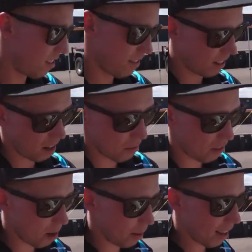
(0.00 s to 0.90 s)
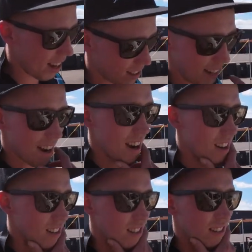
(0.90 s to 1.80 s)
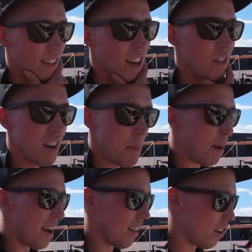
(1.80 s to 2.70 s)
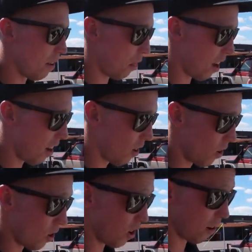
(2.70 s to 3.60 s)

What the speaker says: do I go fiberglass guards and repaint the whole thing, or